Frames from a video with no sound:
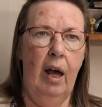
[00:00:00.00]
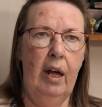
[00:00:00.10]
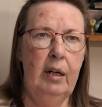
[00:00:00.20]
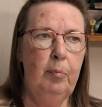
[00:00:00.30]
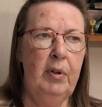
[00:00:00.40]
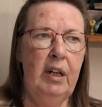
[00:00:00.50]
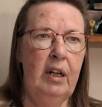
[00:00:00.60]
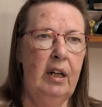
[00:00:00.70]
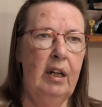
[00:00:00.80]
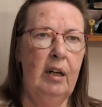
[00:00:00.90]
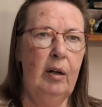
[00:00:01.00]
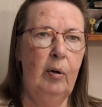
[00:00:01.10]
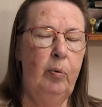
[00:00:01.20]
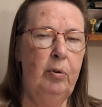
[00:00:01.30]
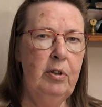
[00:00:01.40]
And I'm like,
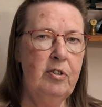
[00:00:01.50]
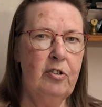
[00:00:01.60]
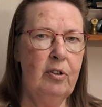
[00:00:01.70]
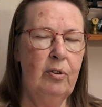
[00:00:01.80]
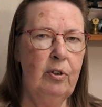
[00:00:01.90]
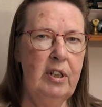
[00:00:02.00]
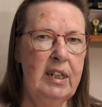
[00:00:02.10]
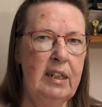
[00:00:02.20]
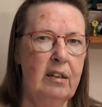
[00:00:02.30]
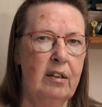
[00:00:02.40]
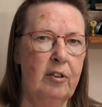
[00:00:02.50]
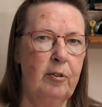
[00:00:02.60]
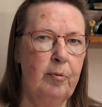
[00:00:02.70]
what's going on here?